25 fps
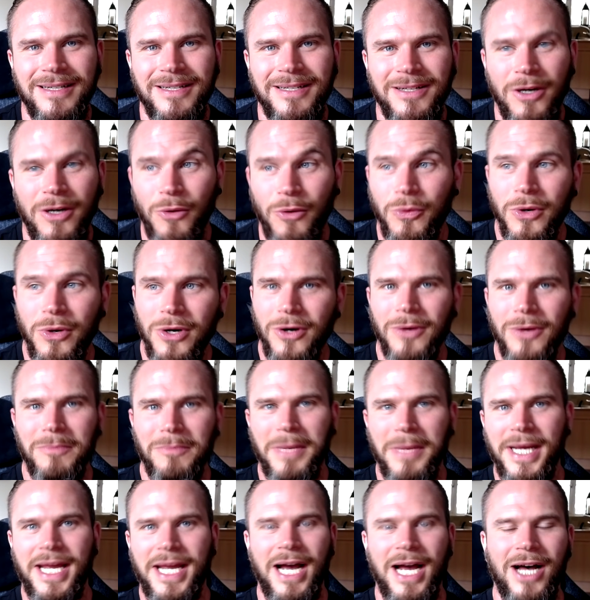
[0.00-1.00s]
Oh,
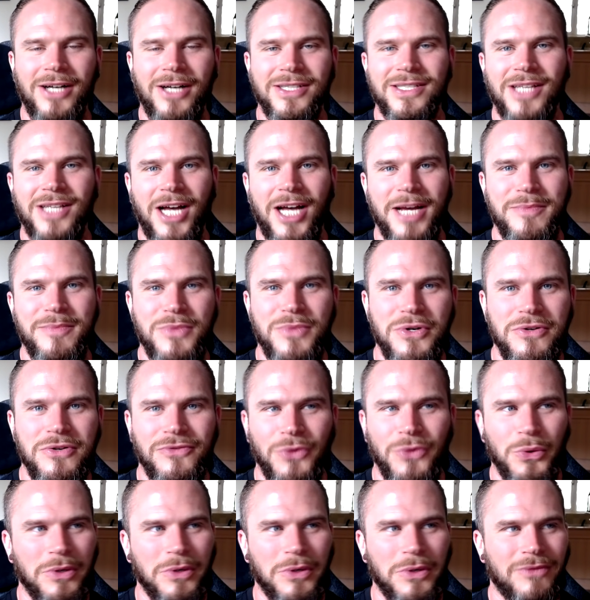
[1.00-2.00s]
my cars that I move
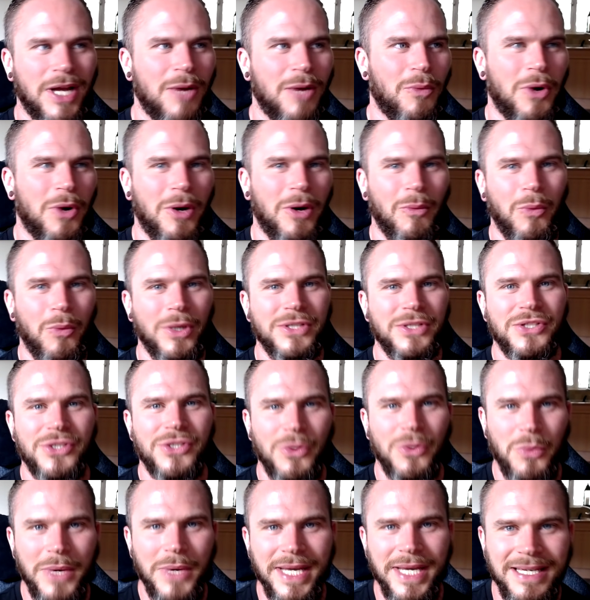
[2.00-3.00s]
all of like what, once a
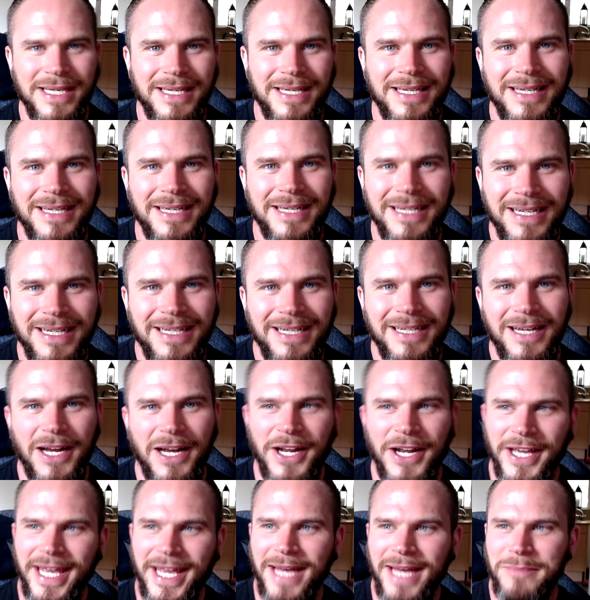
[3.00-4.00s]
week and
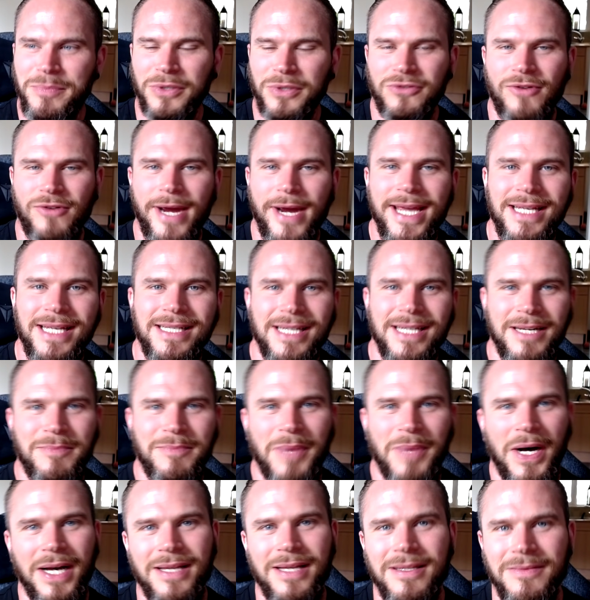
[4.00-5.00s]
I get berated
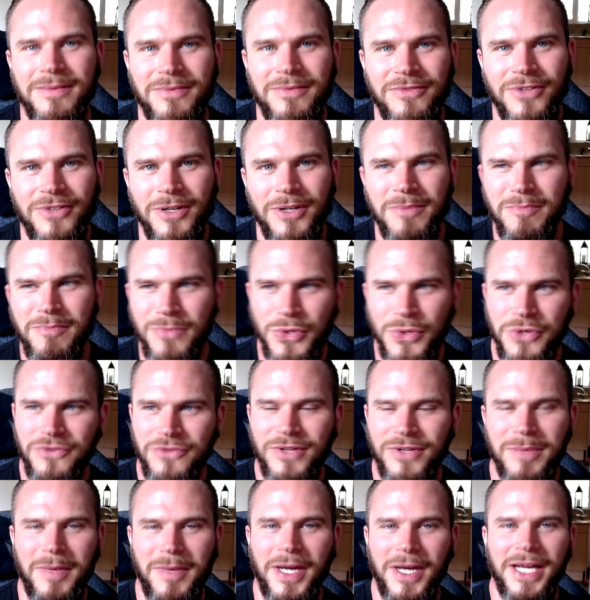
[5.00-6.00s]
by them for
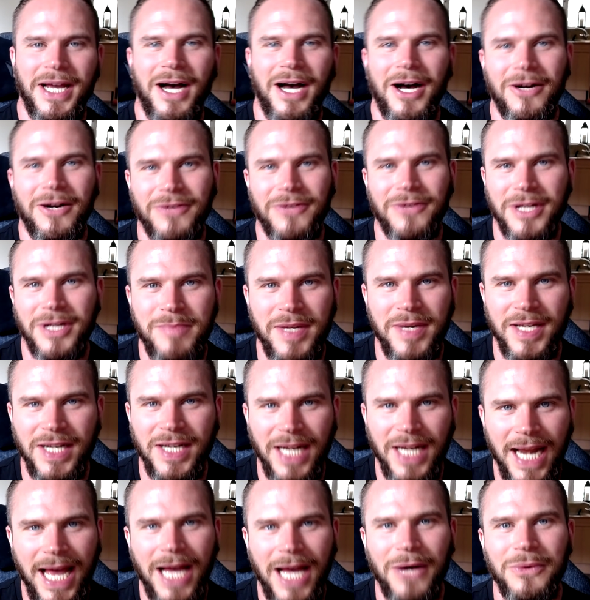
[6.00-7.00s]
moving my car and it being
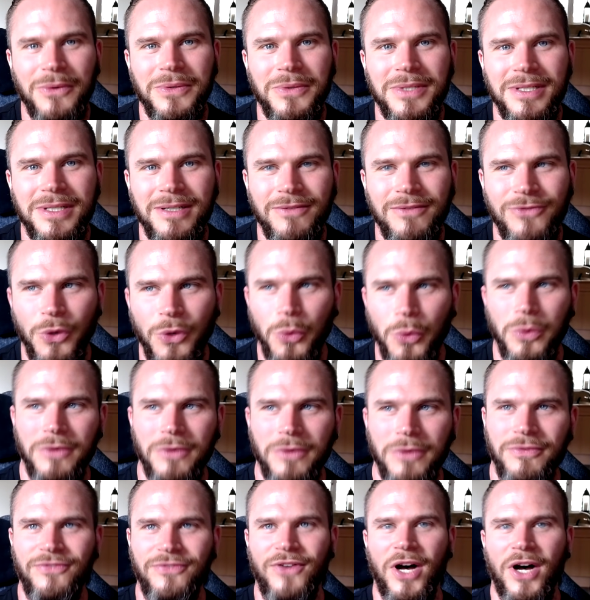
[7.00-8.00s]
loud for all of
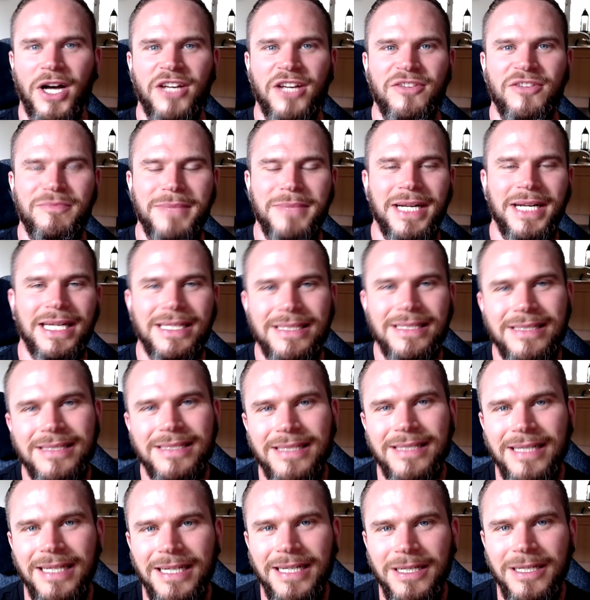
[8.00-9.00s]
five minutes.
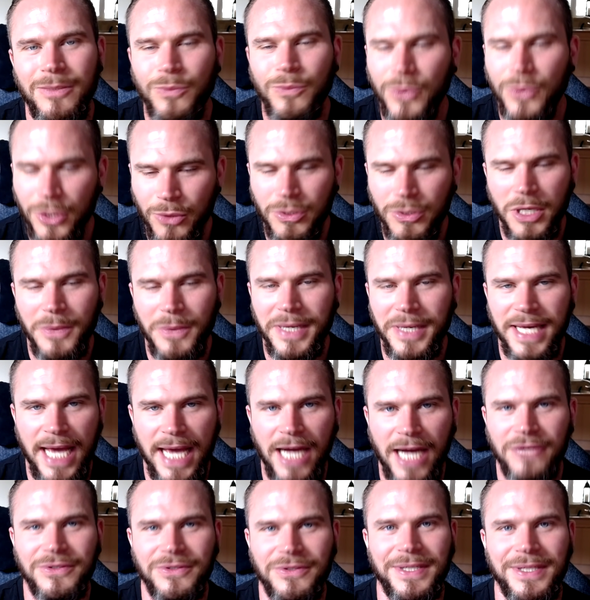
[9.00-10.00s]
We all know a
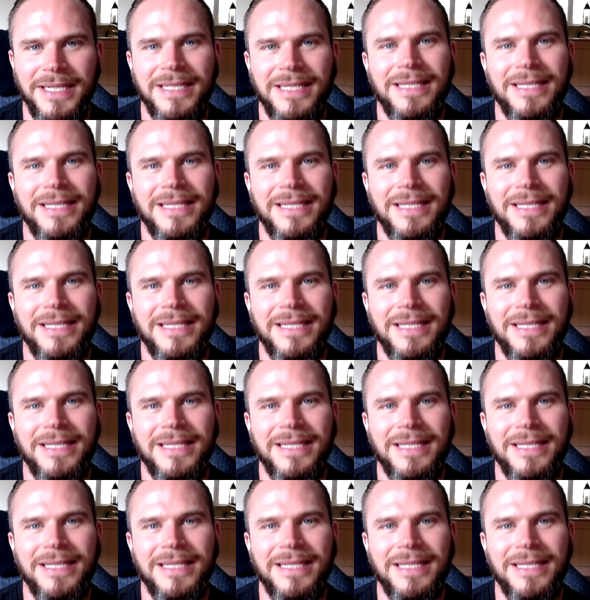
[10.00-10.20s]
Karen.